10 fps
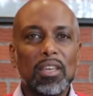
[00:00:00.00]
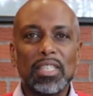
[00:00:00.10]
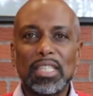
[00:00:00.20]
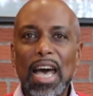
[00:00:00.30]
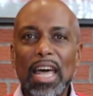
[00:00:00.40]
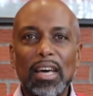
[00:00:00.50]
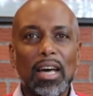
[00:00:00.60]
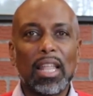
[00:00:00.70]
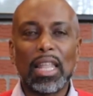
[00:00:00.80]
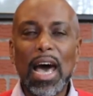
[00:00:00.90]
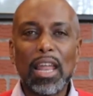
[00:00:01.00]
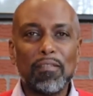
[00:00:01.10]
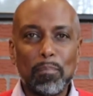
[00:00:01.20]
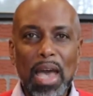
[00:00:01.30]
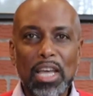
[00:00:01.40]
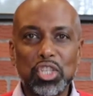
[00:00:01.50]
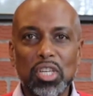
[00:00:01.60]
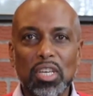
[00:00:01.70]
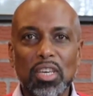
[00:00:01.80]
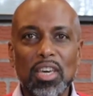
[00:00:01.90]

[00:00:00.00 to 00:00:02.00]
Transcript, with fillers: It's not a lot of magic.